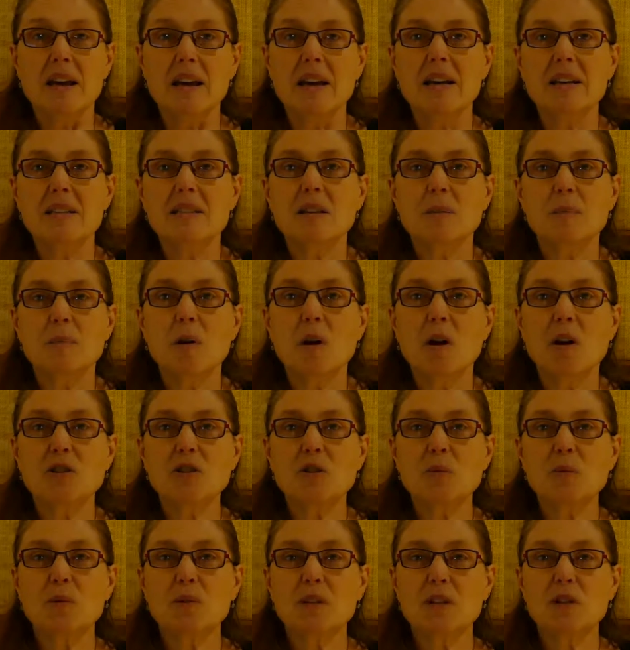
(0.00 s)
Is it
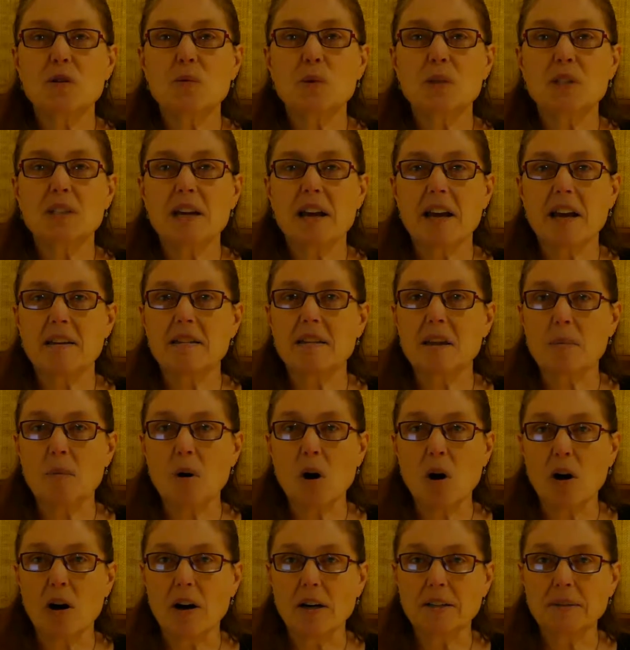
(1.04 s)
possible that you will take them
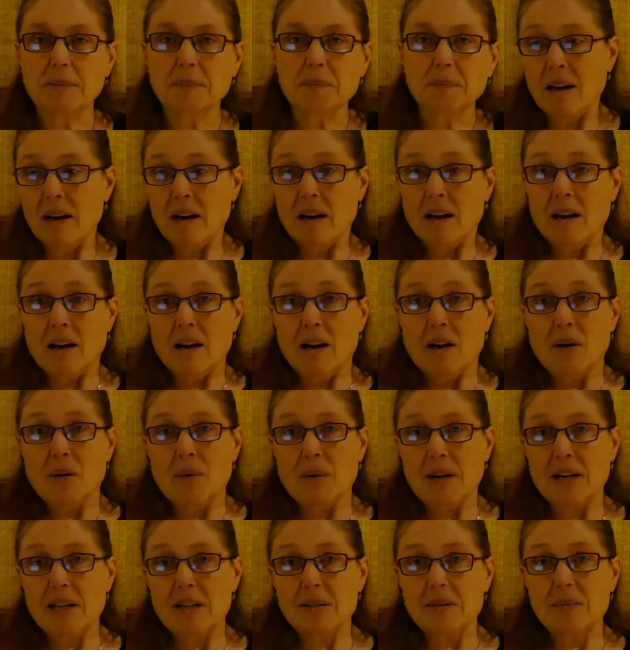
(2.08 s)
on?
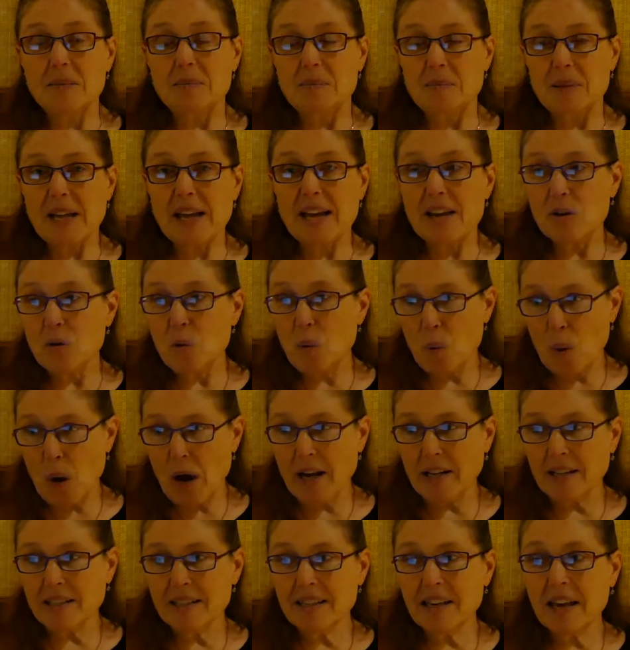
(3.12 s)
Well, blank
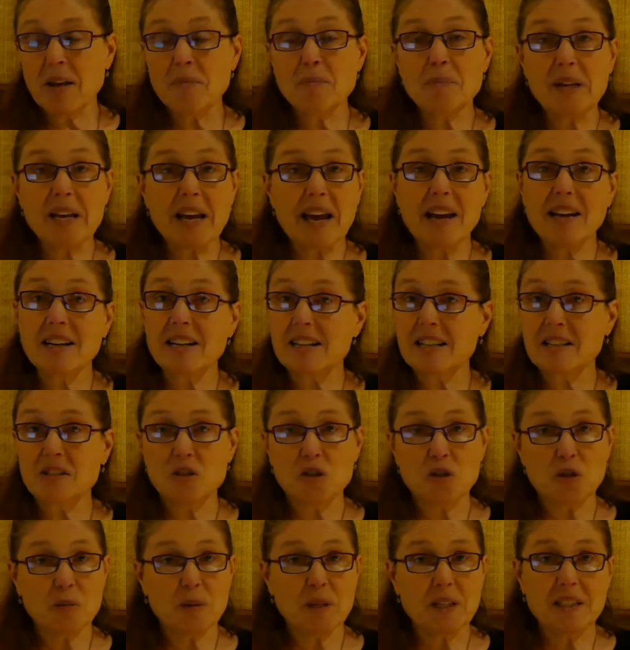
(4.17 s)
one can be any
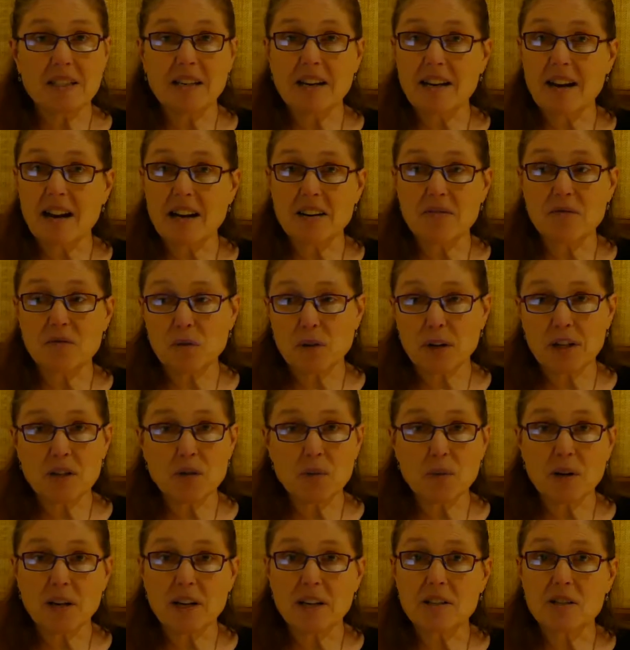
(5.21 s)
instrument in any
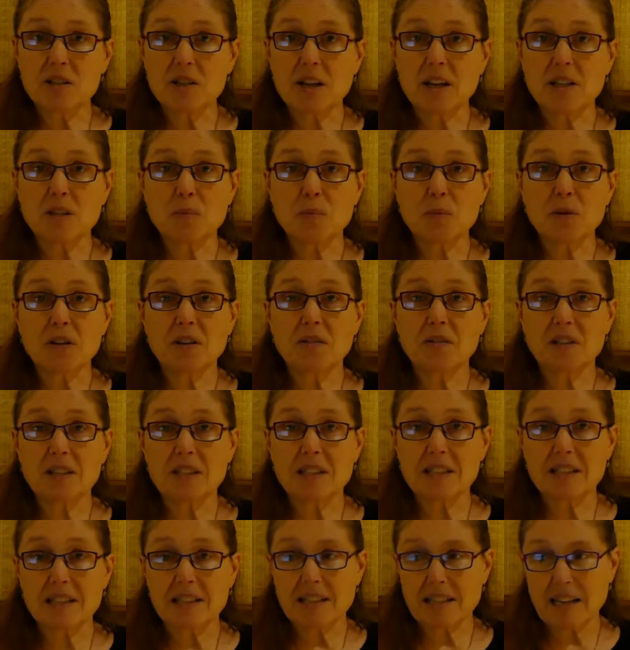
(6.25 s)
voice range, as
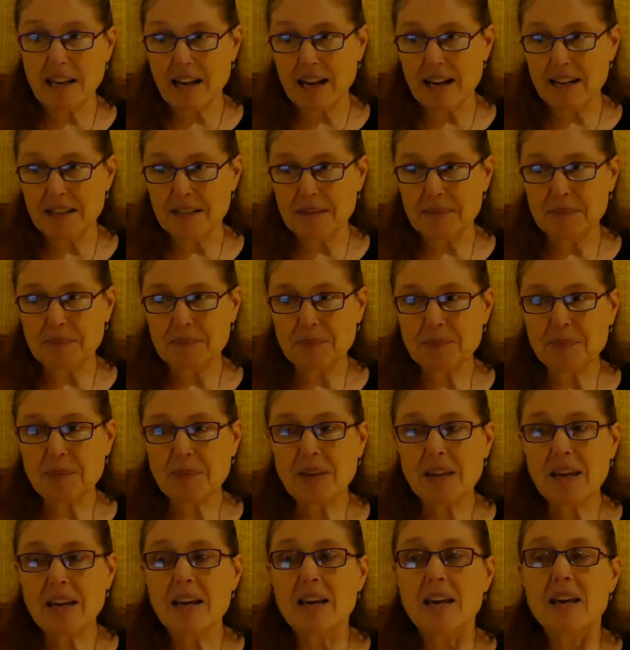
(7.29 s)
previously said.
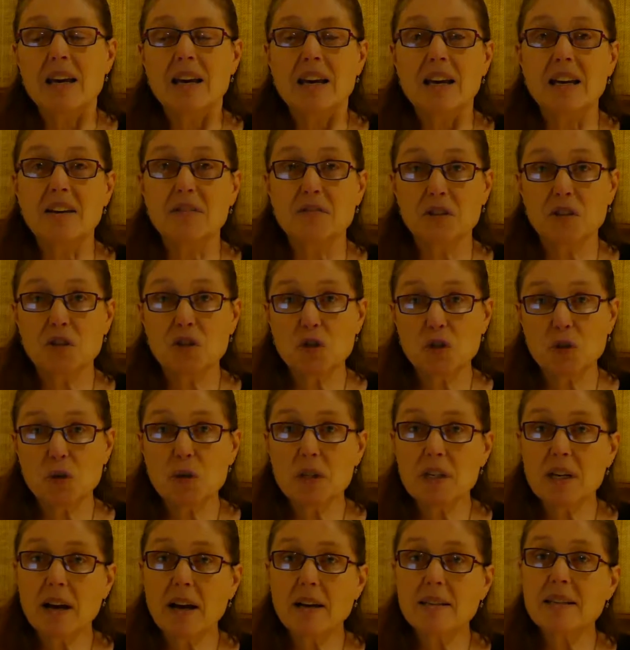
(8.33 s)
If the
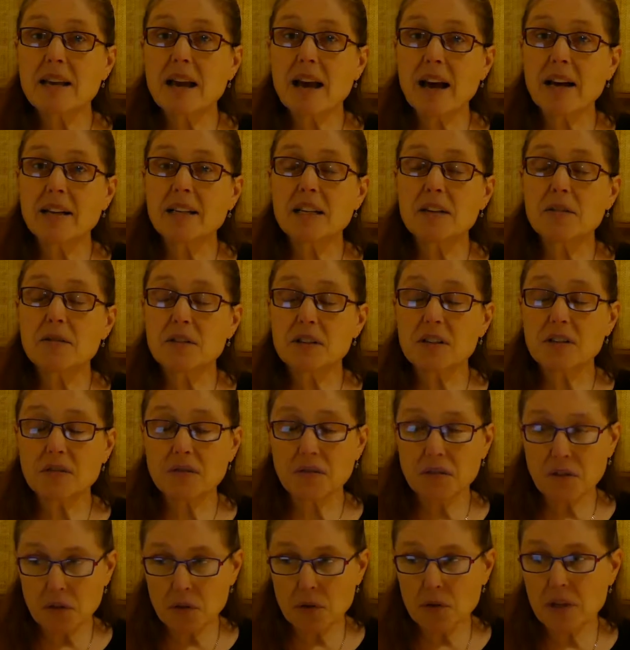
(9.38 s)
student has had even a
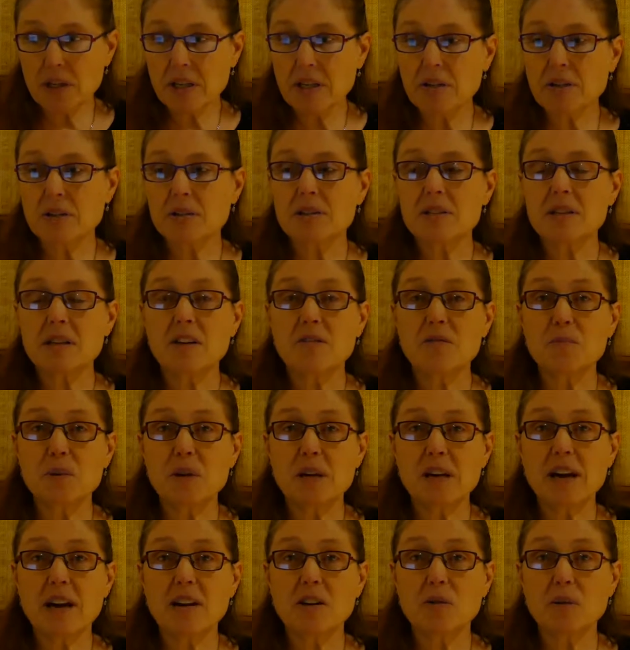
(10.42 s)
few years of
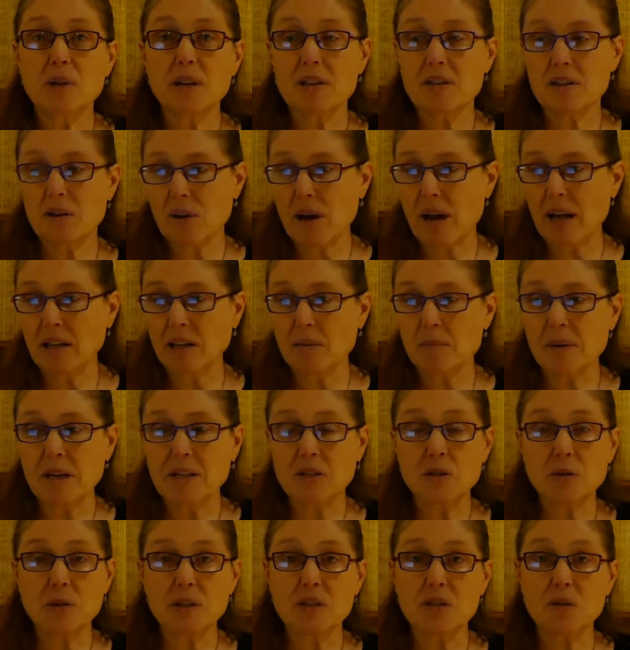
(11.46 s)
piano in their
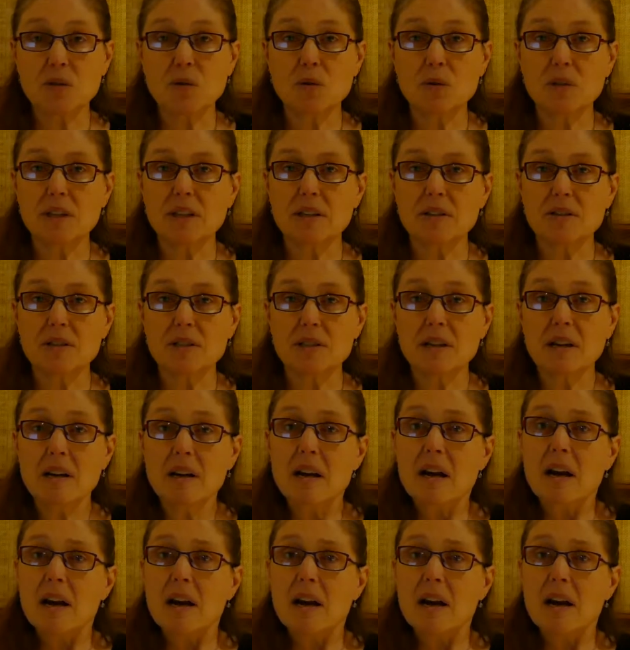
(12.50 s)
elementary school years,